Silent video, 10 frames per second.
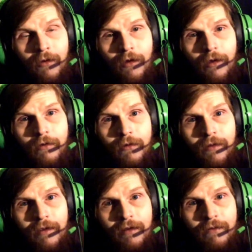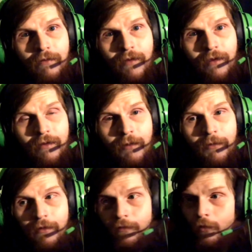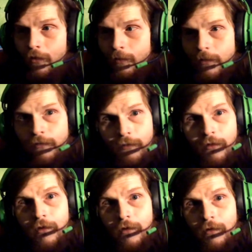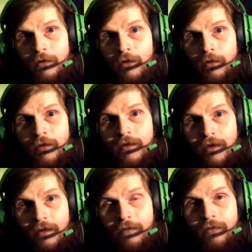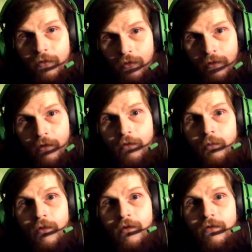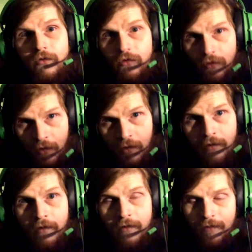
under the hands of AEW, of course, before, the king of trios was Chikara.